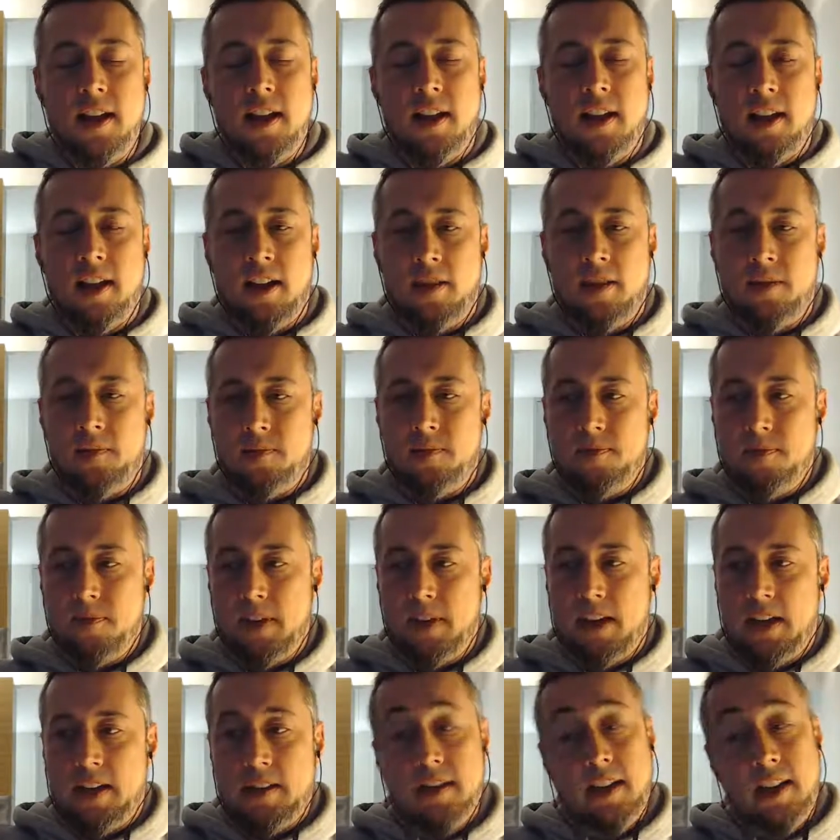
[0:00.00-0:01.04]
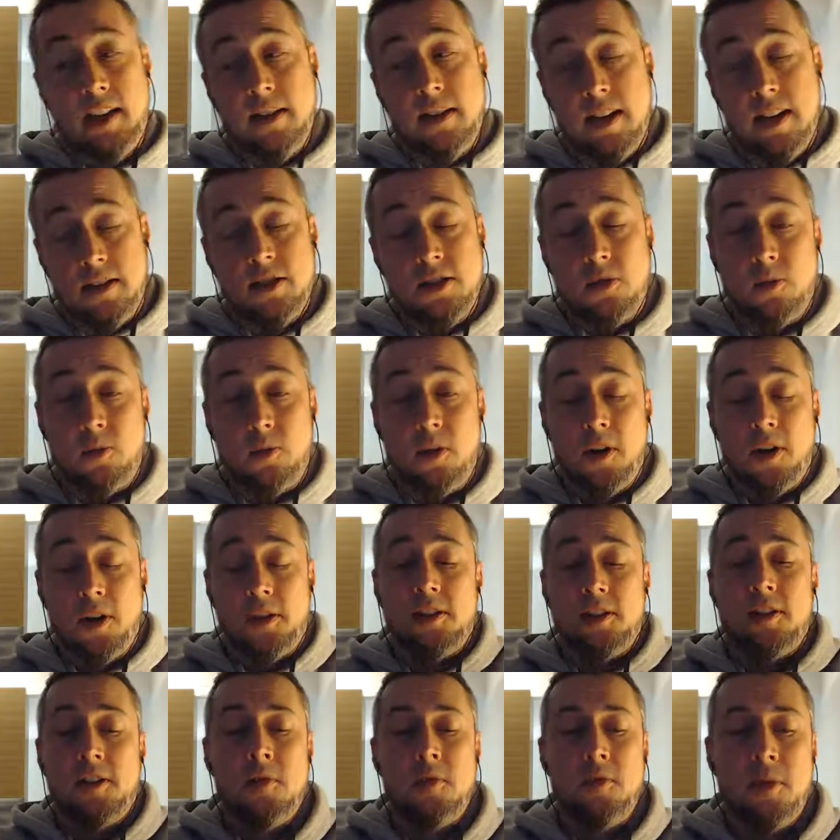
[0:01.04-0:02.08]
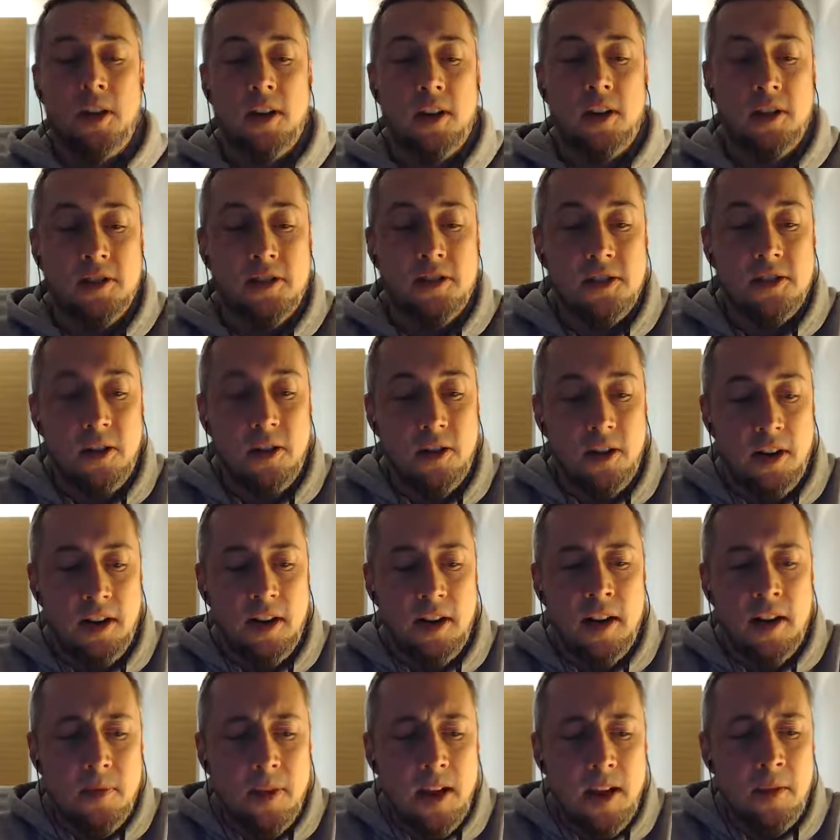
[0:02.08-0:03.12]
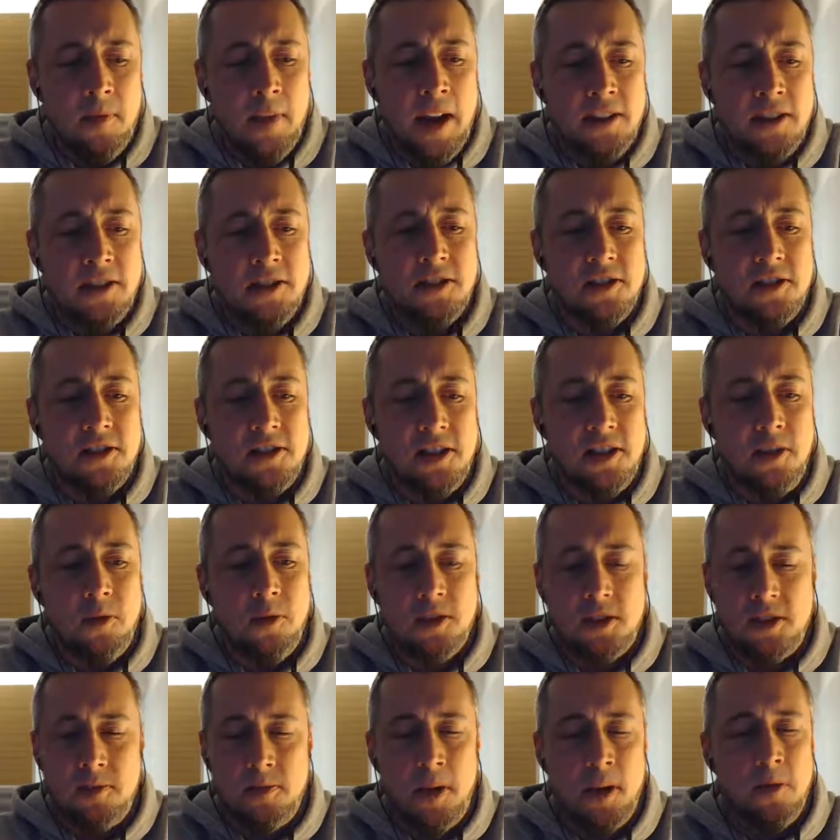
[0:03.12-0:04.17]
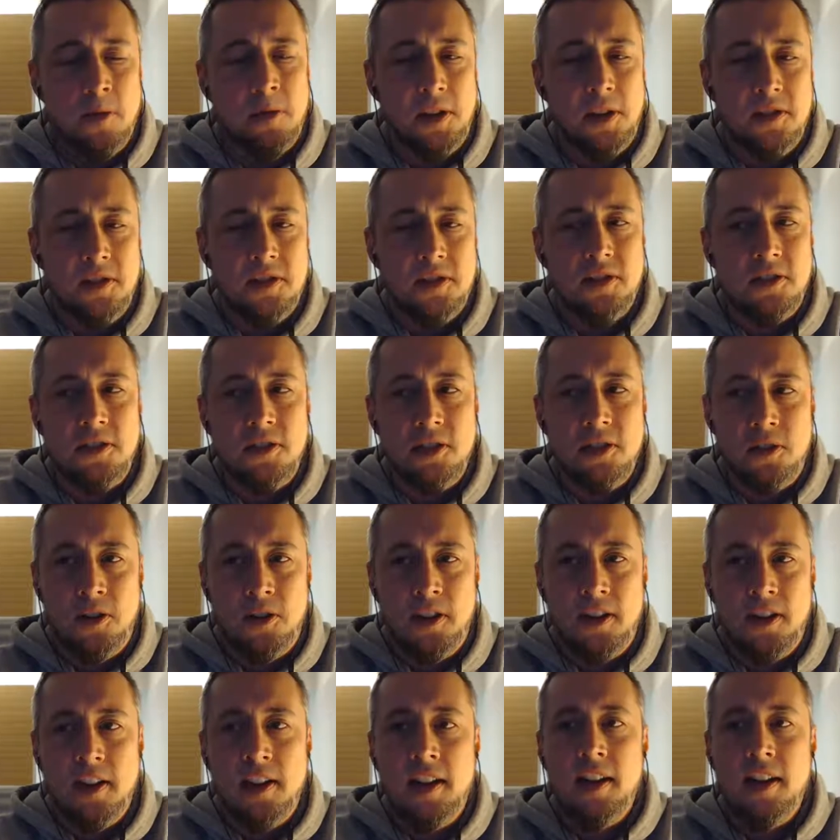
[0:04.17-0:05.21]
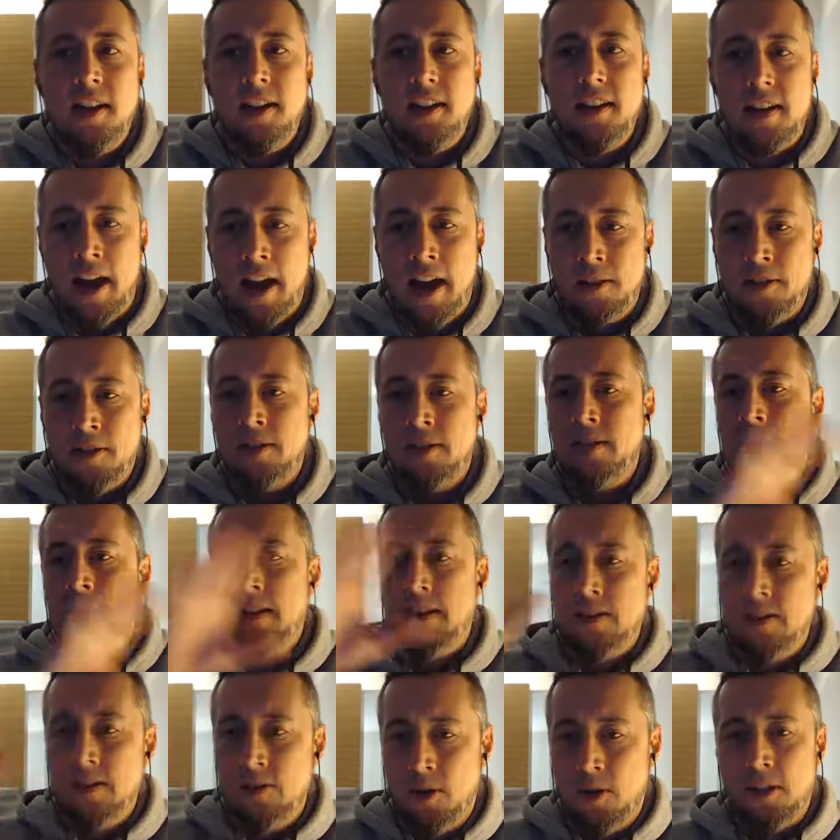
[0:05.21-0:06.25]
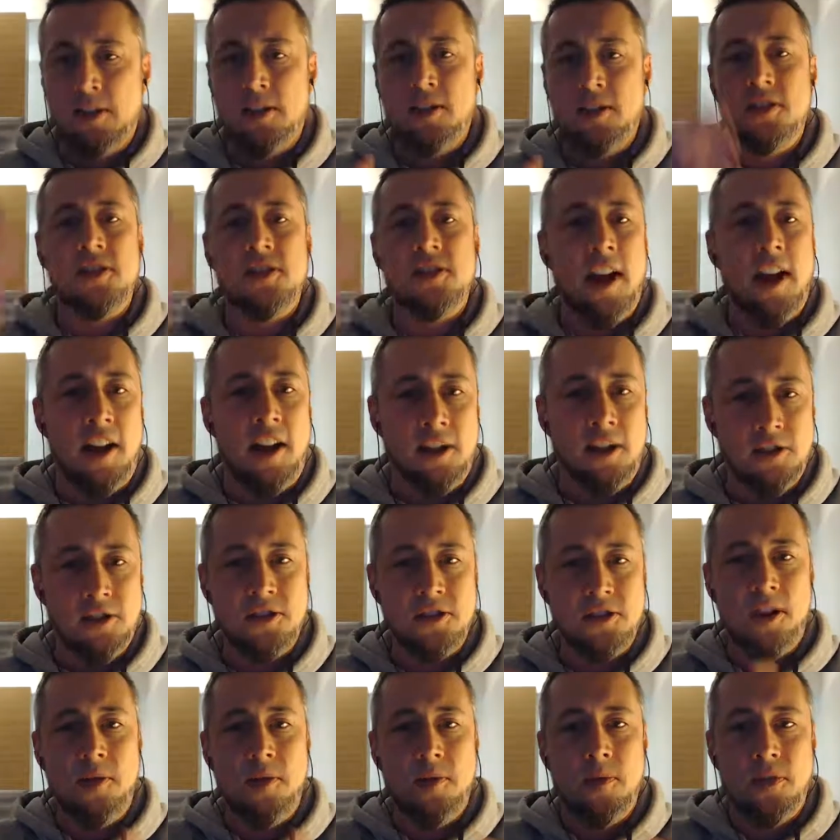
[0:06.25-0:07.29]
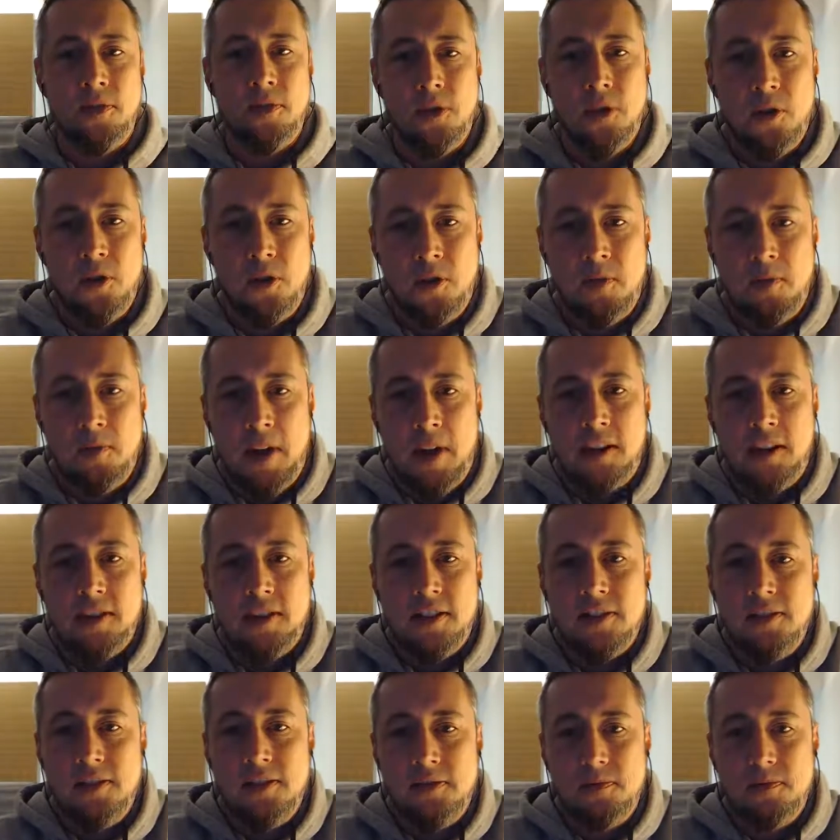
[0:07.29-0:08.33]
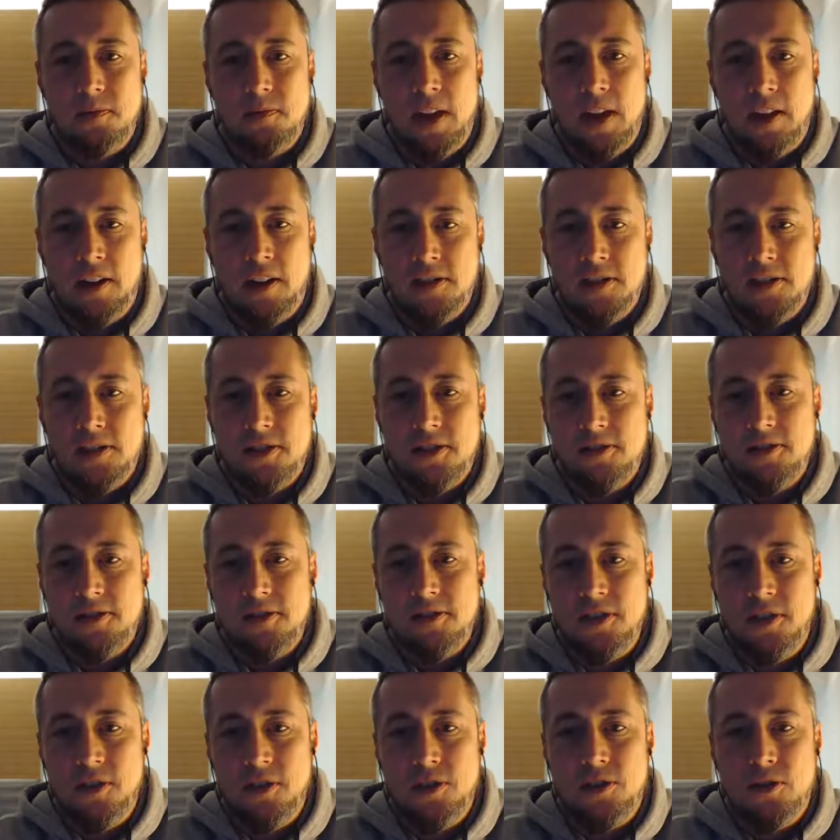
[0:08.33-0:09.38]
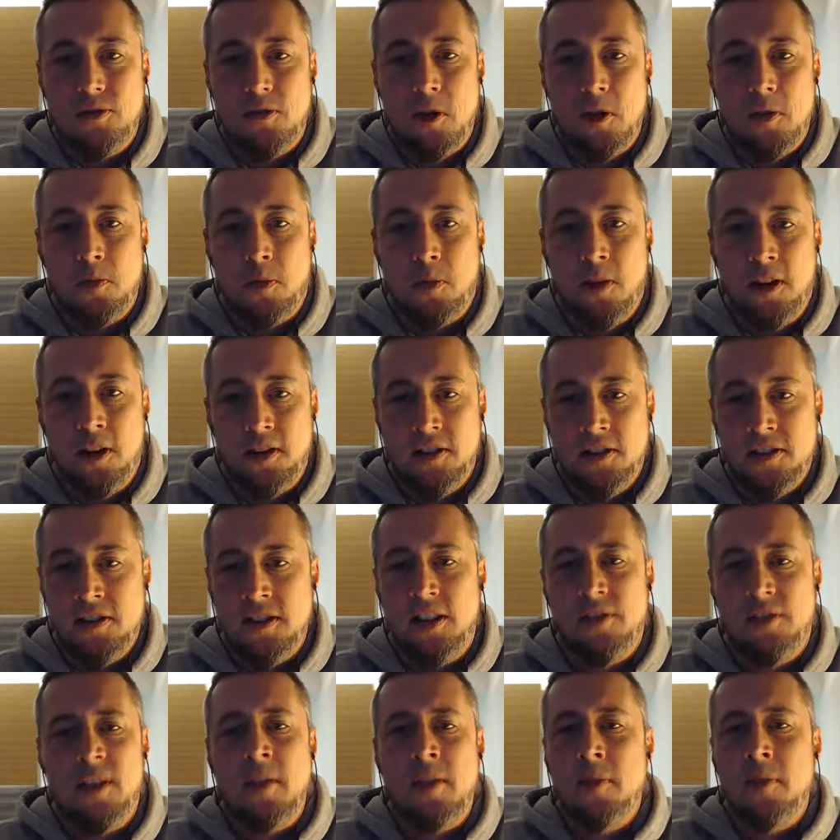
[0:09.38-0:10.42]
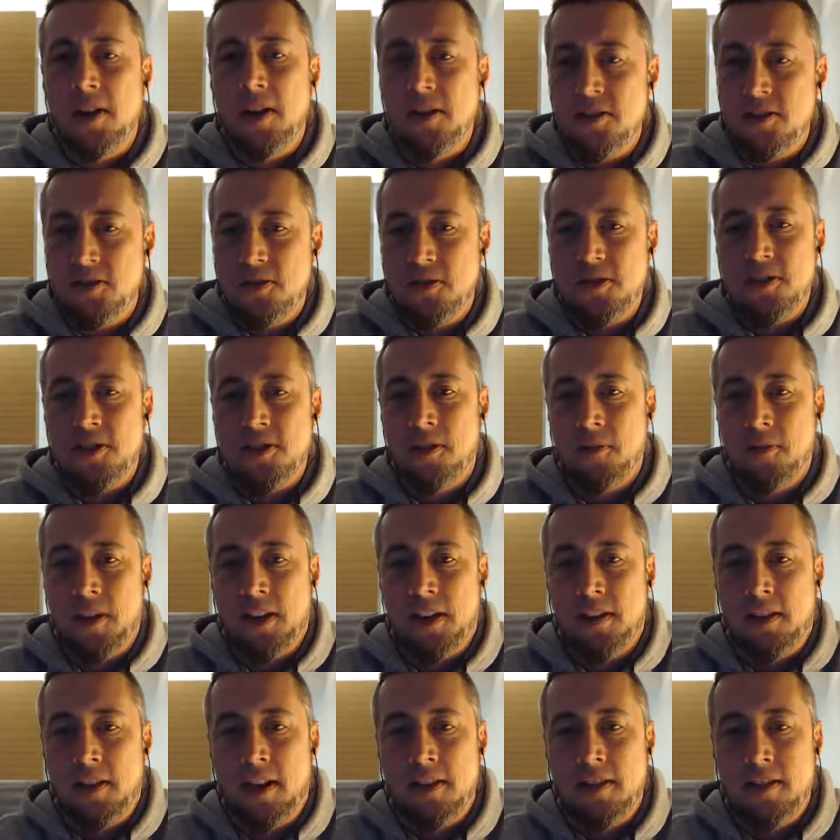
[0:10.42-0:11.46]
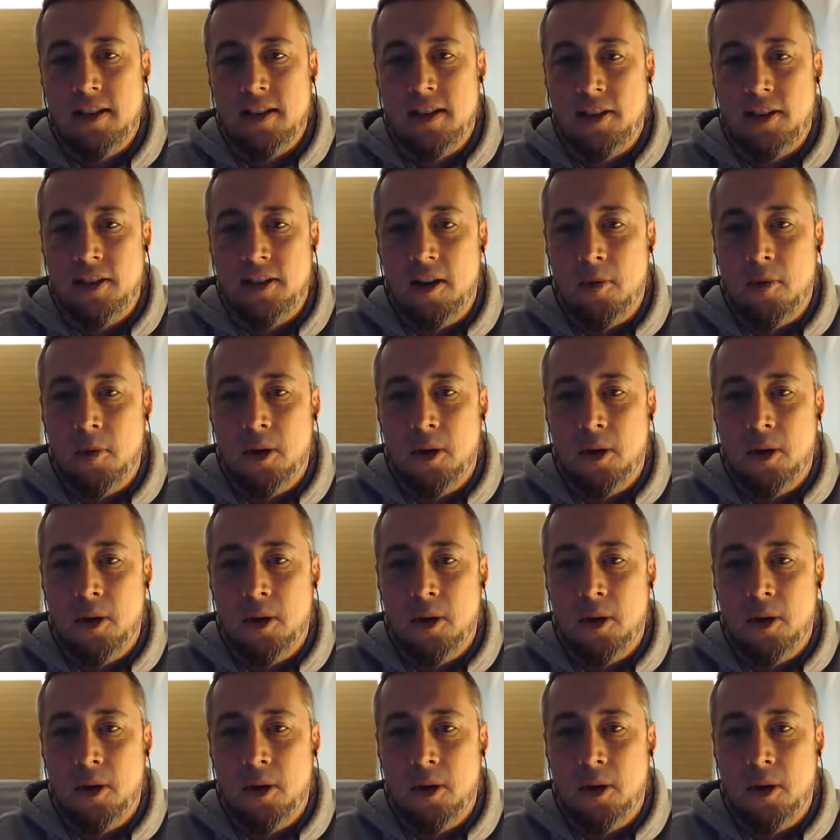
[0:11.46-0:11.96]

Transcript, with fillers: Um, and it, it's a really good beer. So I'm, I'm anxious to see what some other places are doing now that the New England style has come through and made its made its huge footprint and see if anybody's doing something like that down there.